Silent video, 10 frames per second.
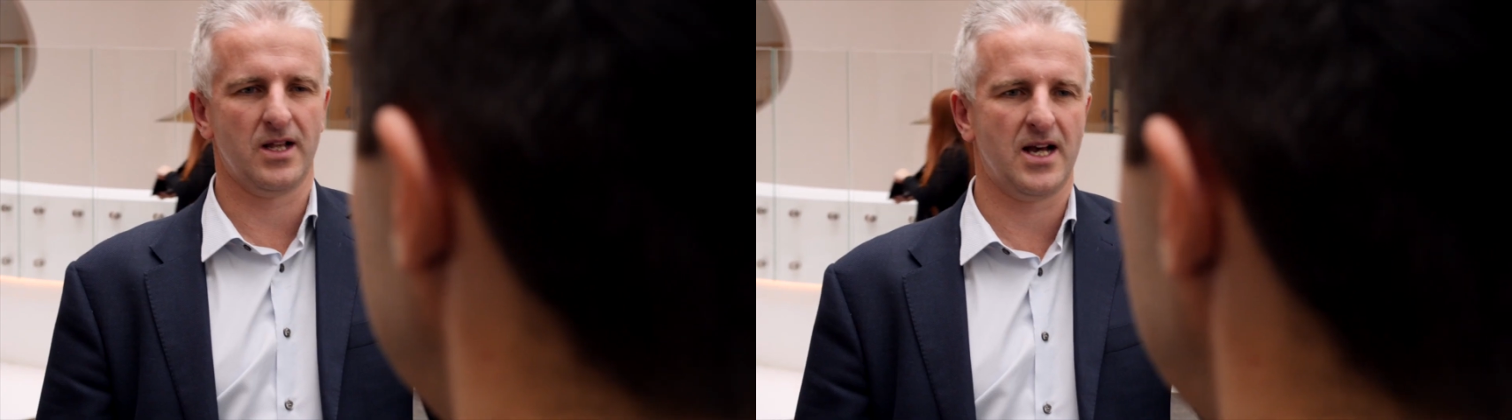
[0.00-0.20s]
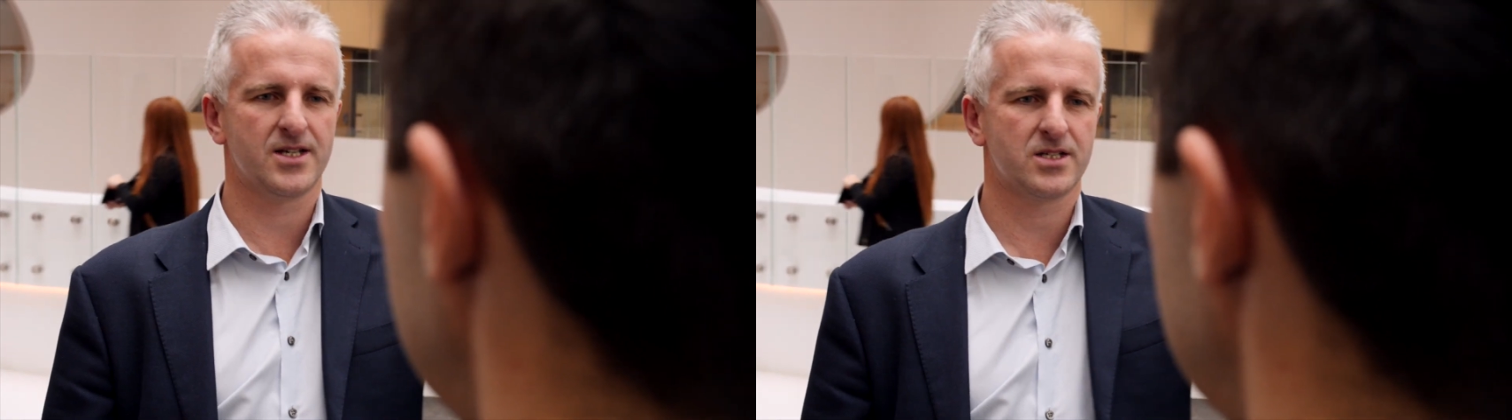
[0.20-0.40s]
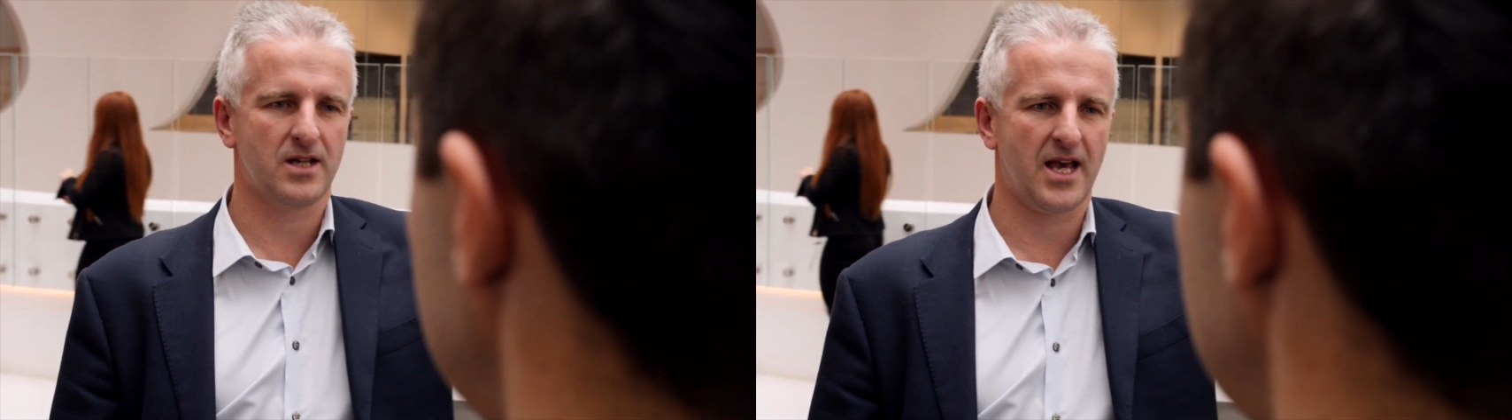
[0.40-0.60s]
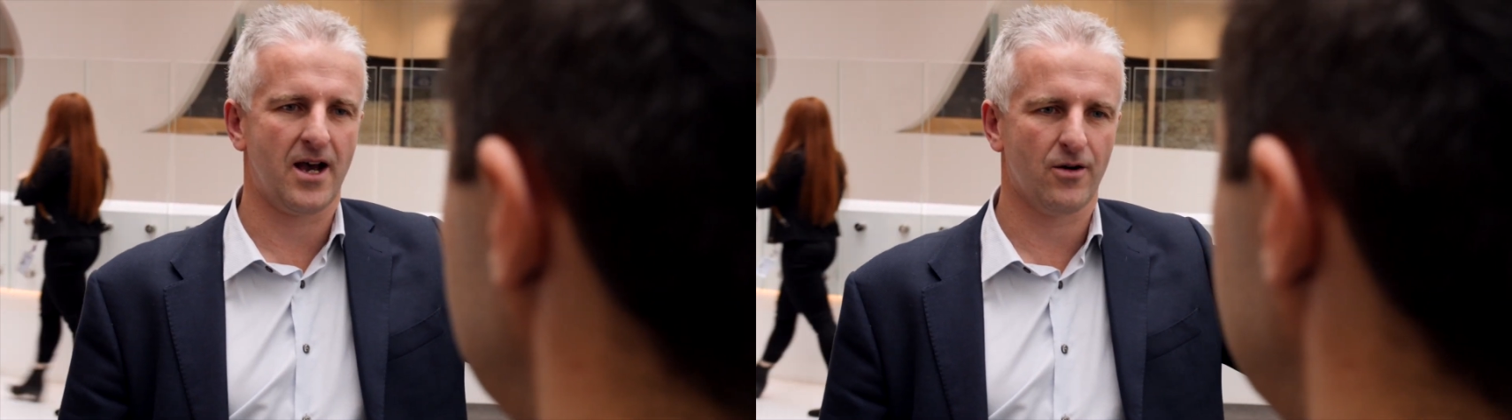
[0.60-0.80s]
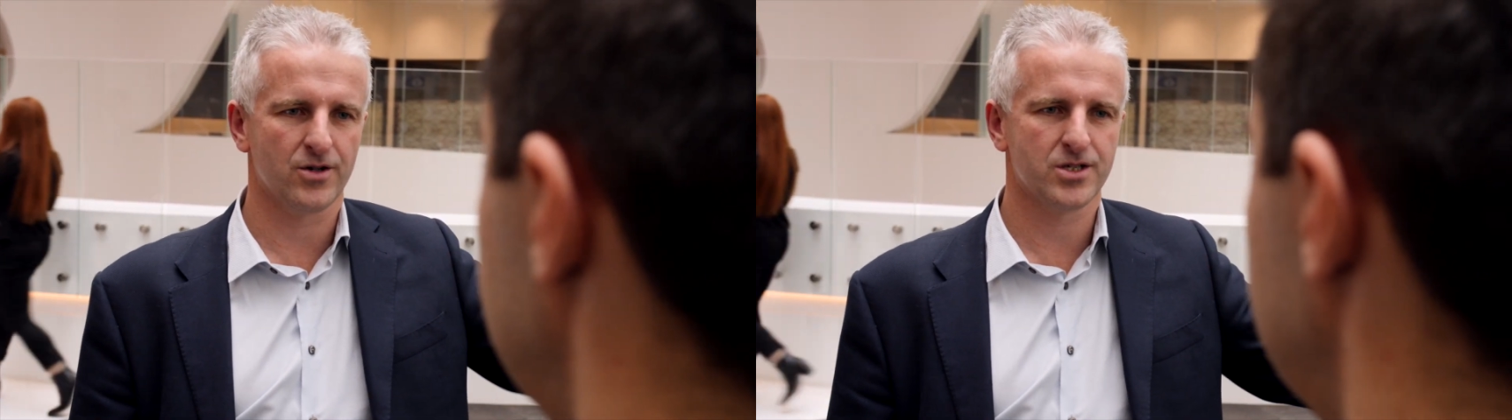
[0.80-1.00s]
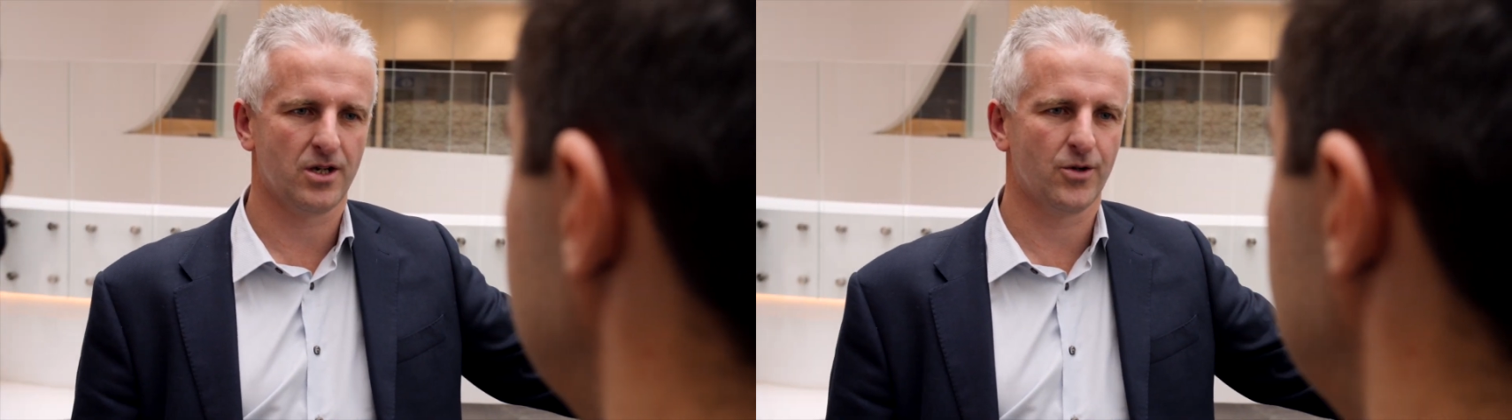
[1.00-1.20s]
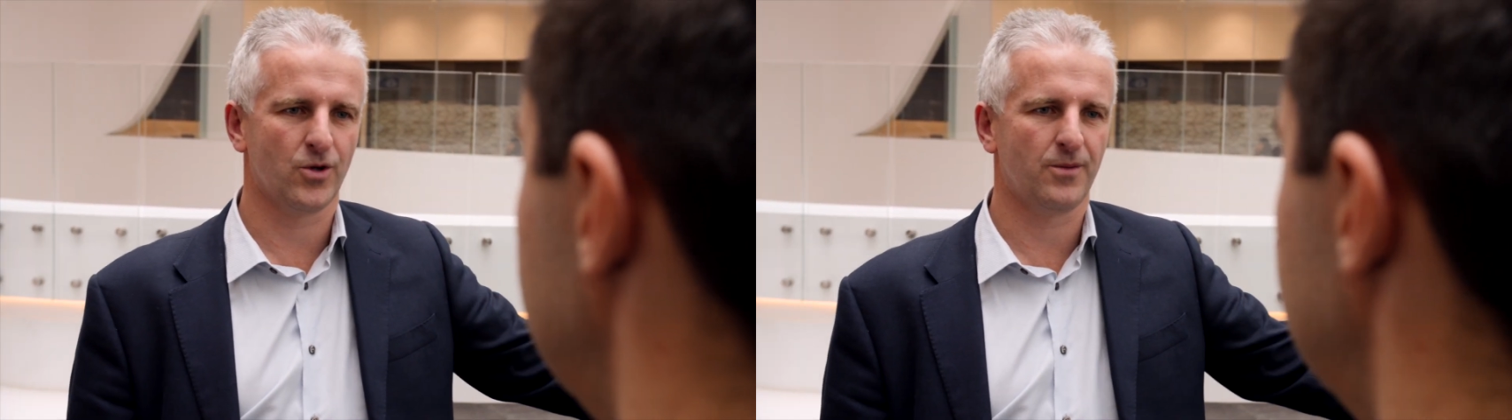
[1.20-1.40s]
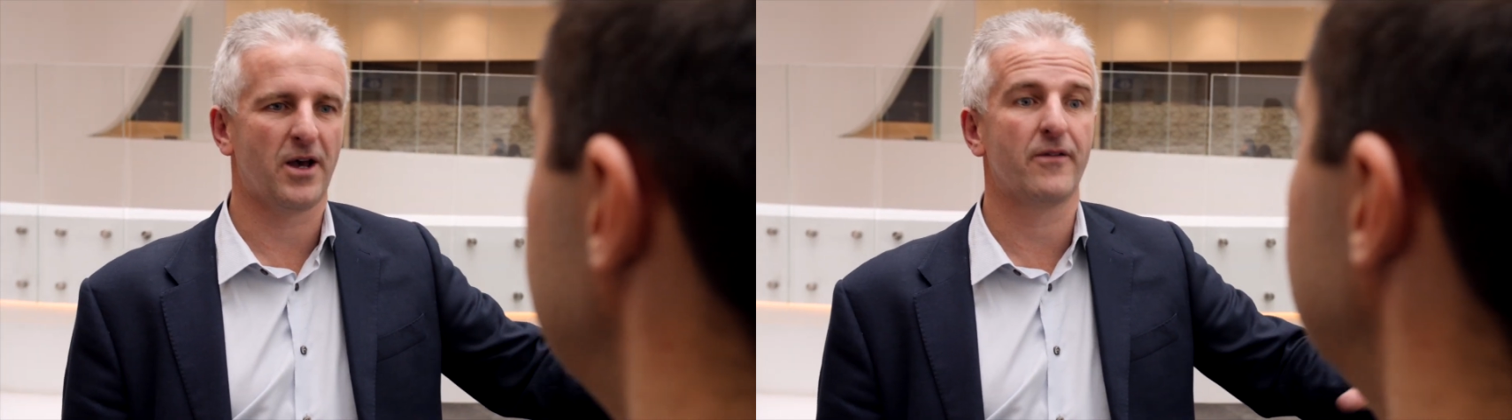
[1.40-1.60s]
We work closely with the
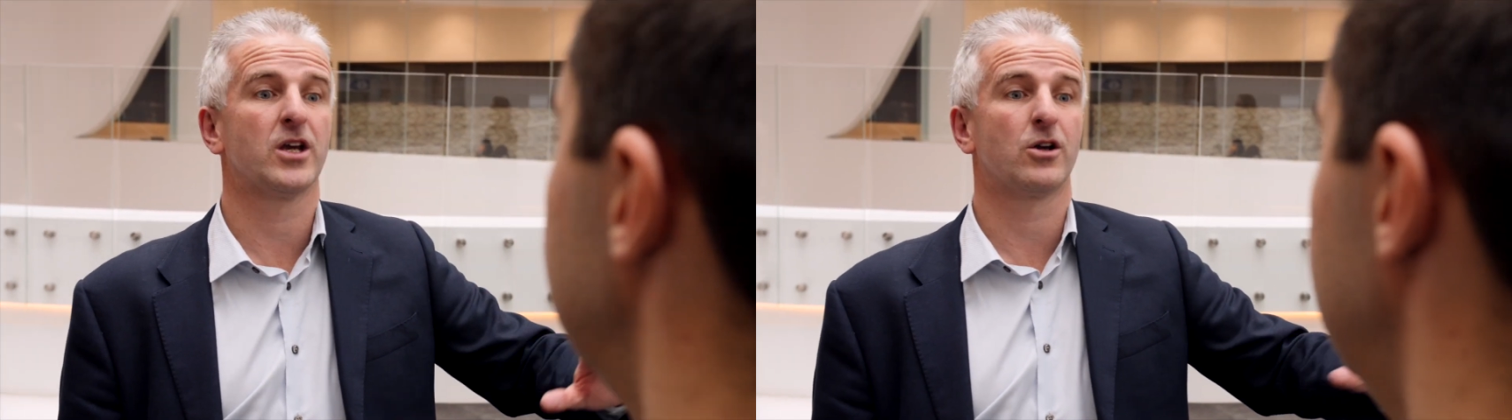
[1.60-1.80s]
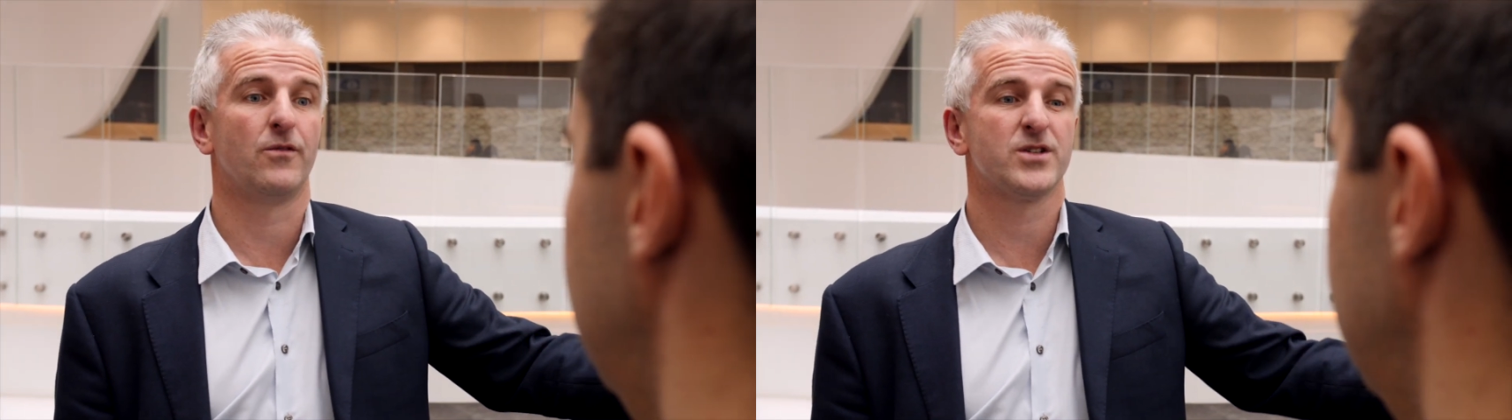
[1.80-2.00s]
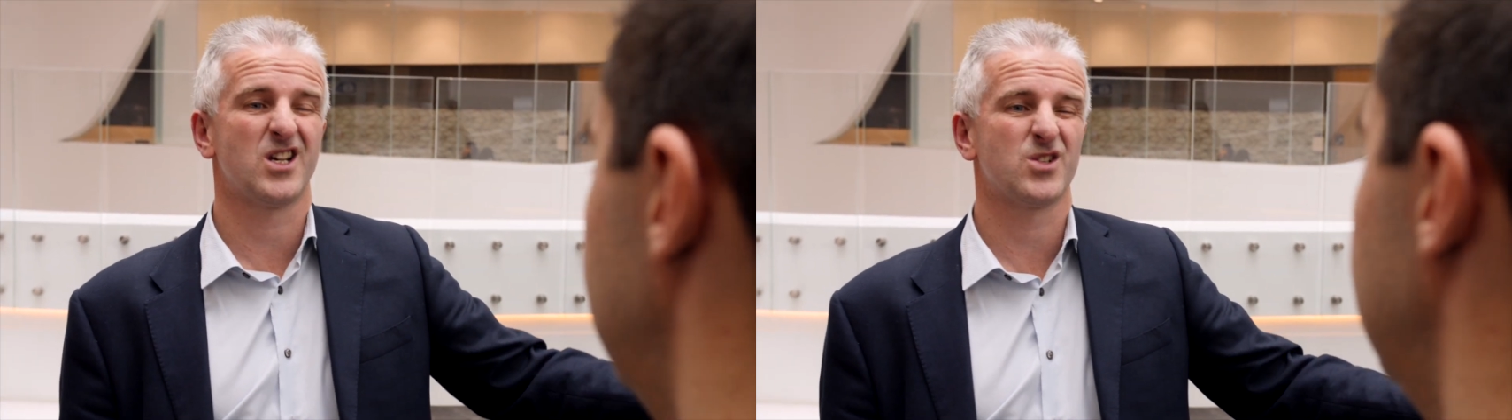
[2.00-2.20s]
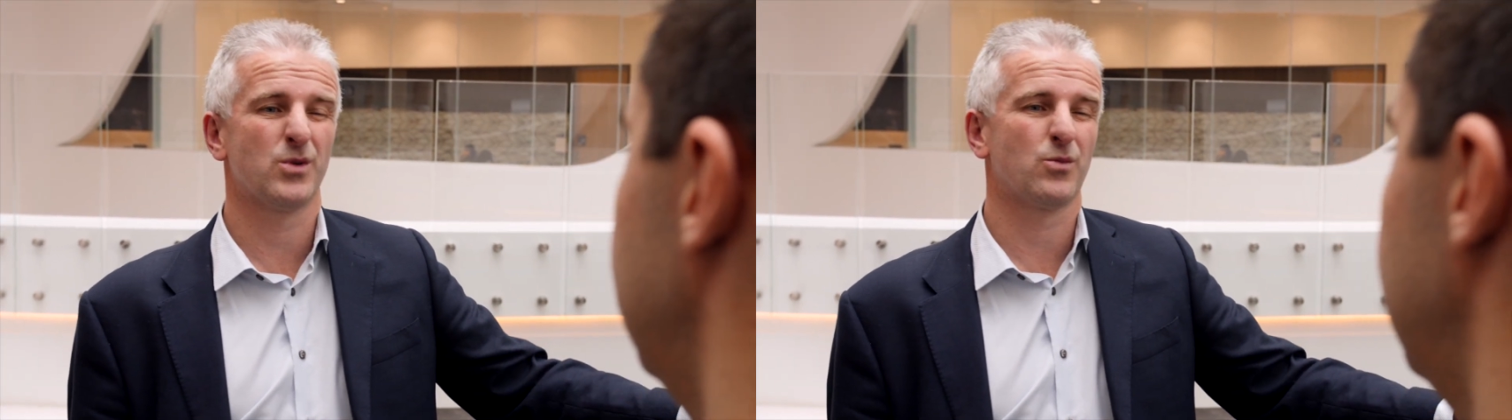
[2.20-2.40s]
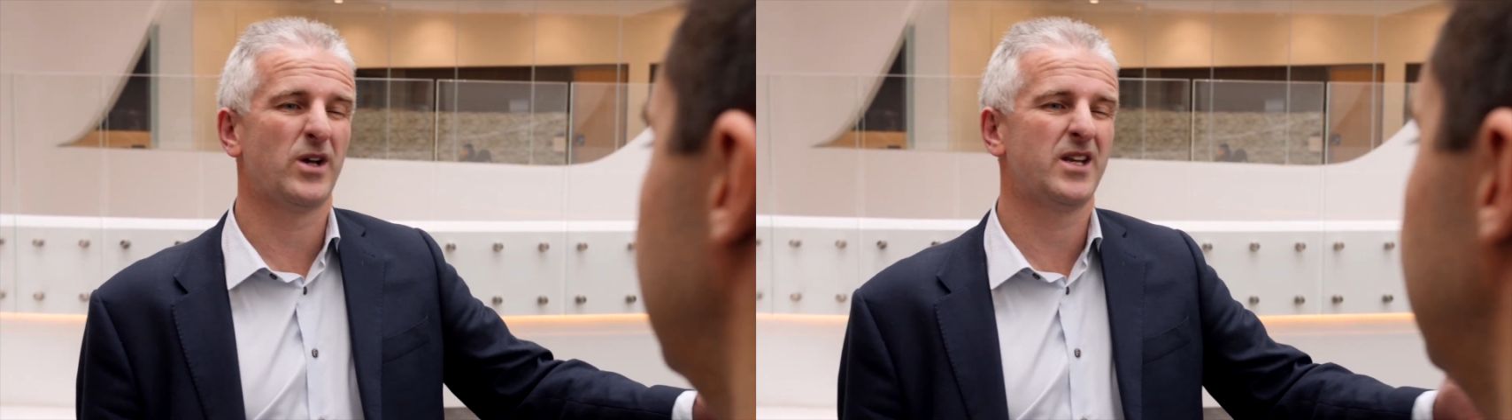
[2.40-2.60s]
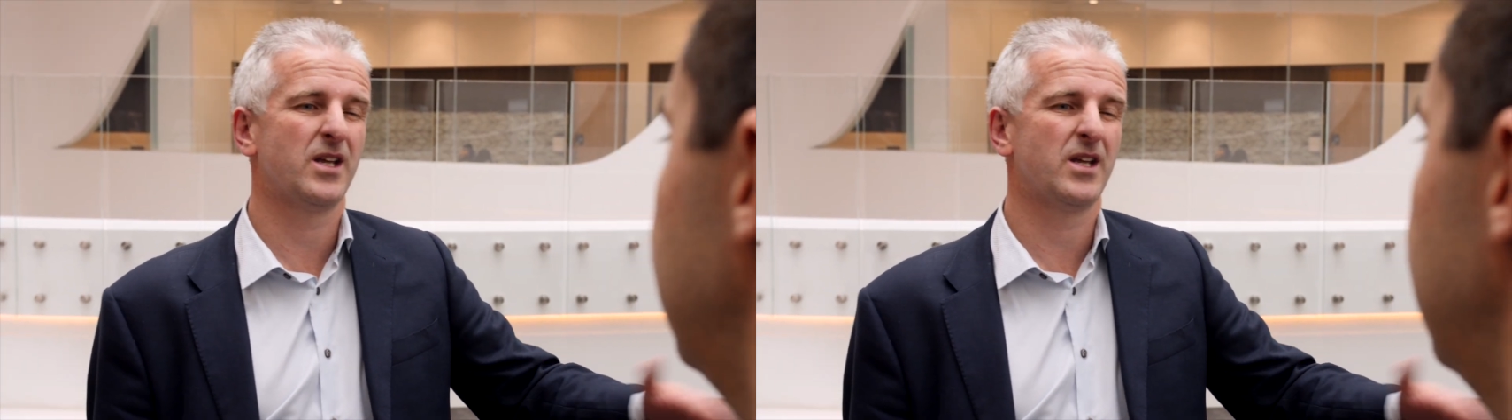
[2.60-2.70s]
PeterMac IT department,